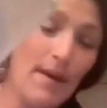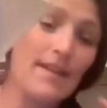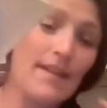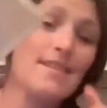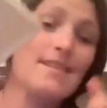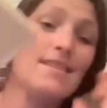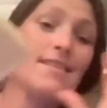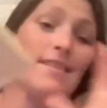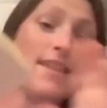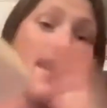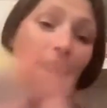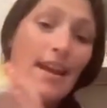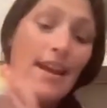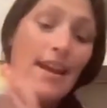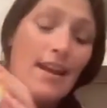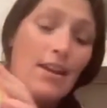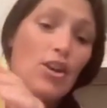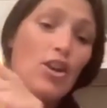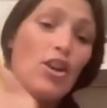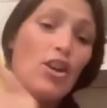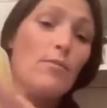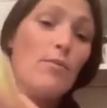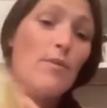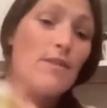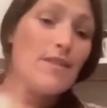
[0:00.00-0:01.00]
back to snacking.
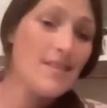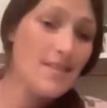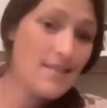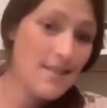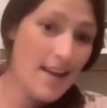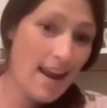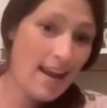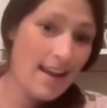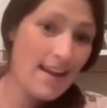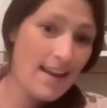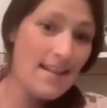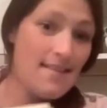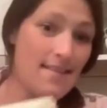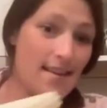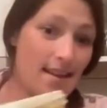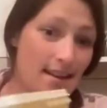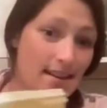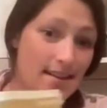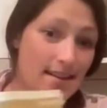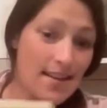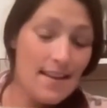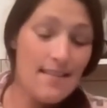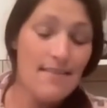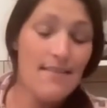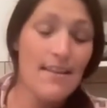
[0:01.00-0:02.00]
You can put snacky
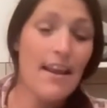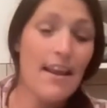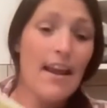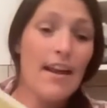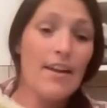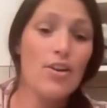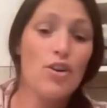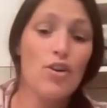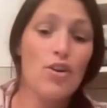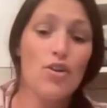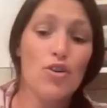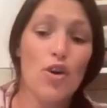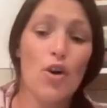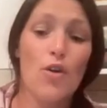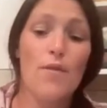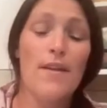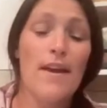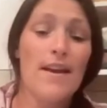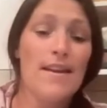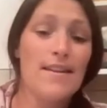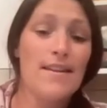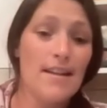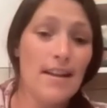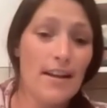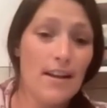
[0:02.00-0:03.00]
things in there, and you know
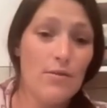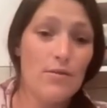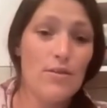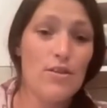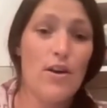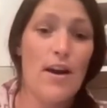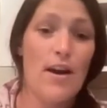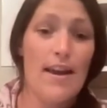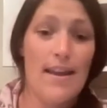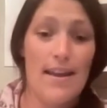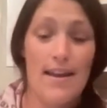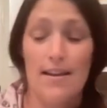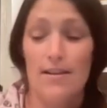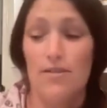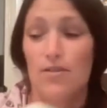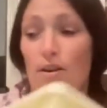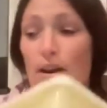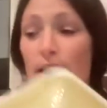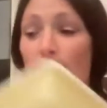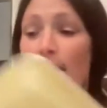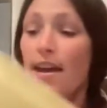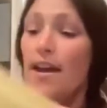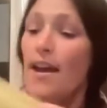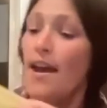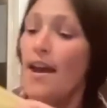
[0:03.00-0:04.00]
that's liquid tight,
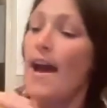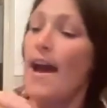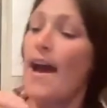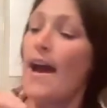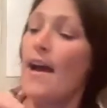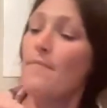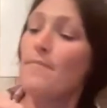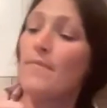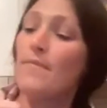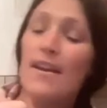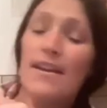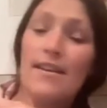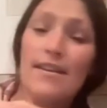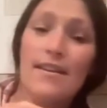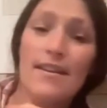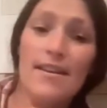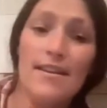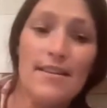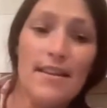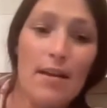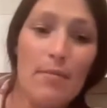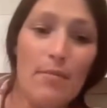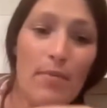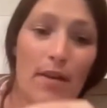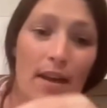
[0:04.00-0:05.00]
airtight.
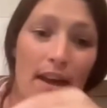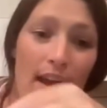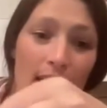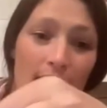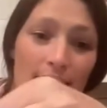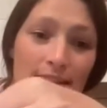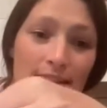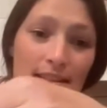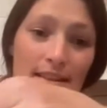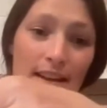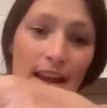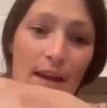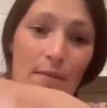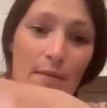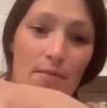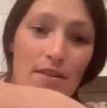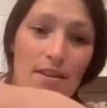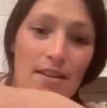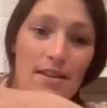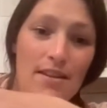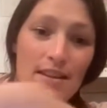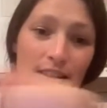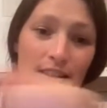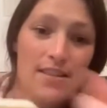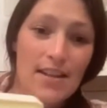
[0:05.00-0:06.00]
Yes, that bit has snapped.
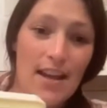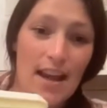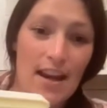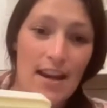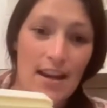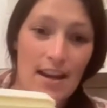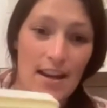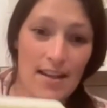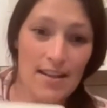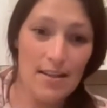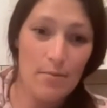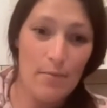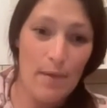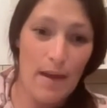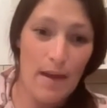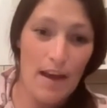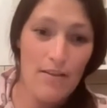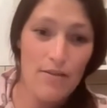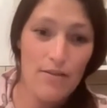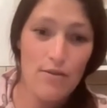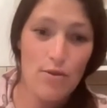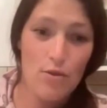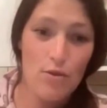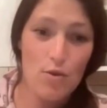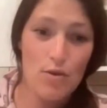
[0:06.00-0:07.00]
This container is
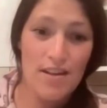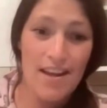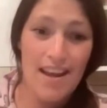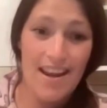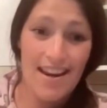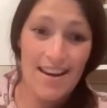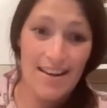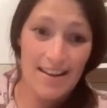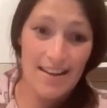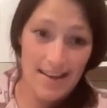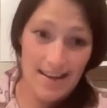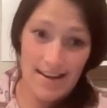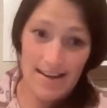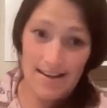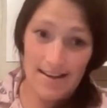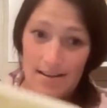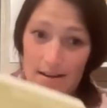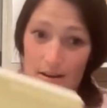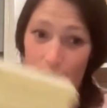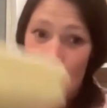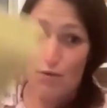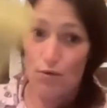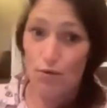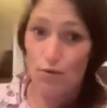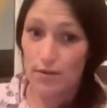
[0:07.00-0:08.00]
about 13 years
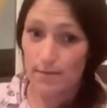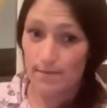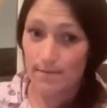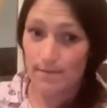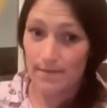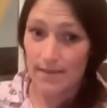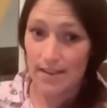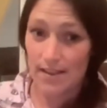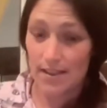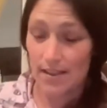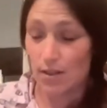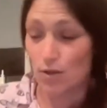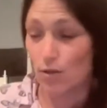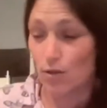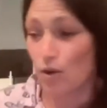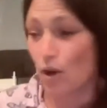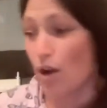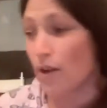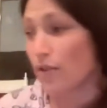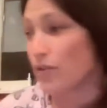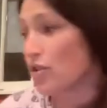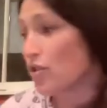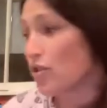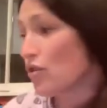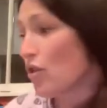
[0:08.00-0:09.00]
old. Still
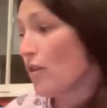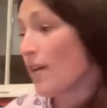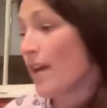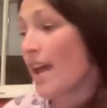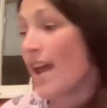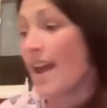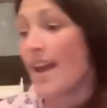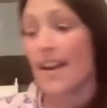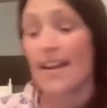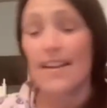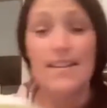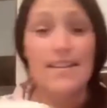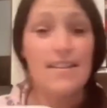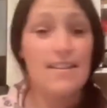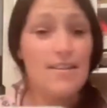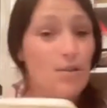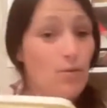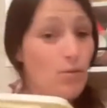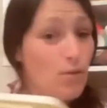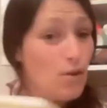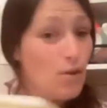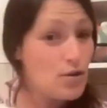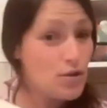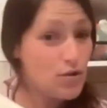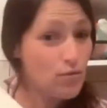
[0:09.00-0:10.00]
going strong. It
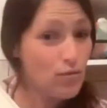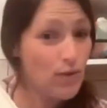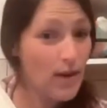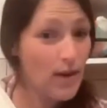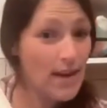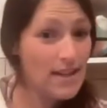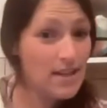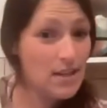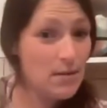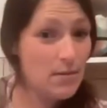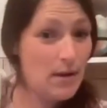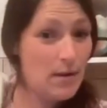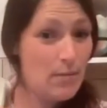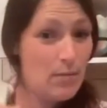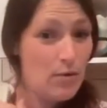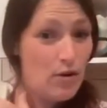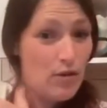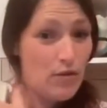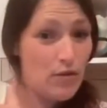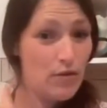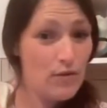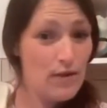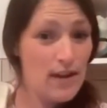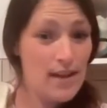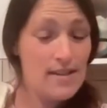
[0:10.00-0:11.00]
still looks reasonably
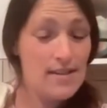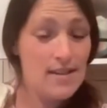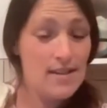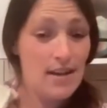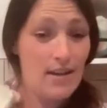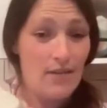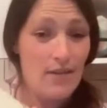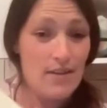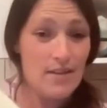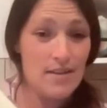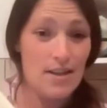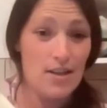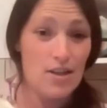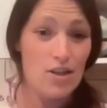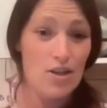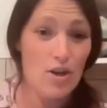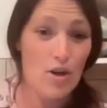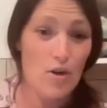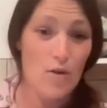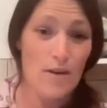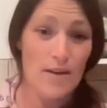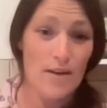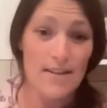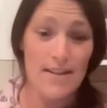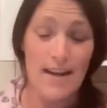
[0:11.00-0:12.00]
beautiful, doesn't it, for such an
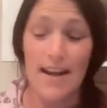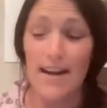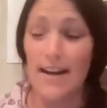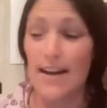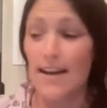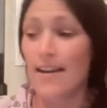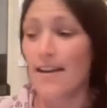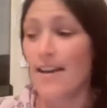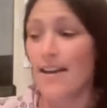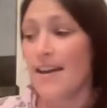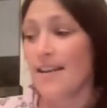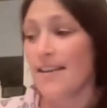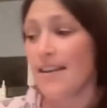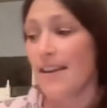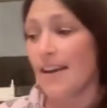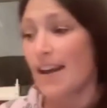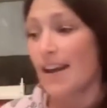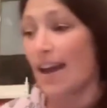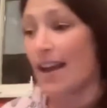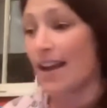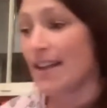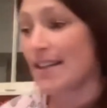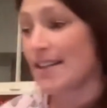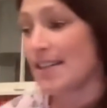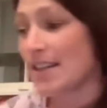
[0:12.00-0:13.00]
old container? The
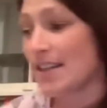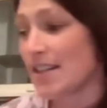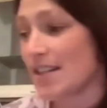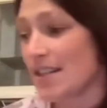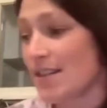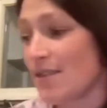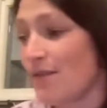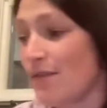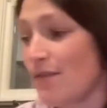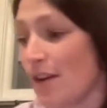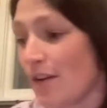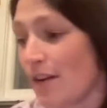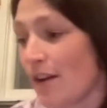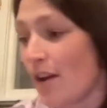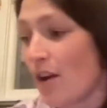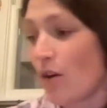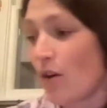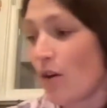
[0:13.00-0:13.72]
colors are just very